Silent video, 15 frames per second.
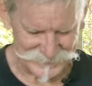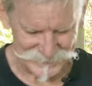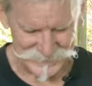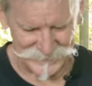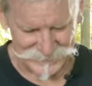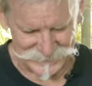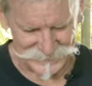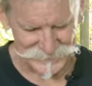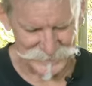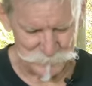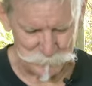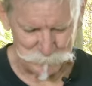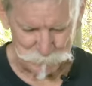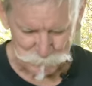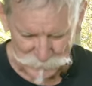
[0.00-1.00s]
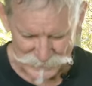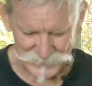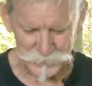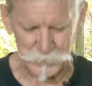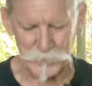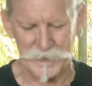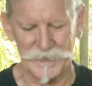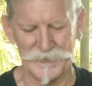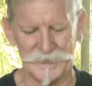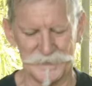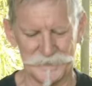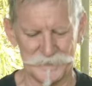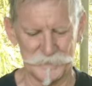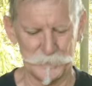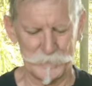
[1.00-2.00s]
I said, it's the best way
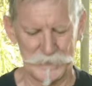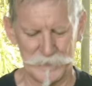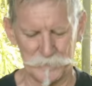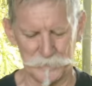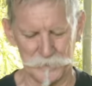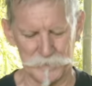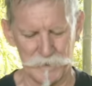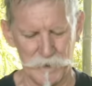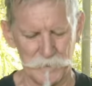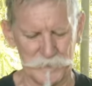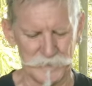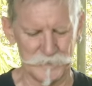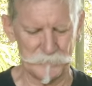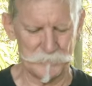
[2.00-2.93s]
to be able to grow it.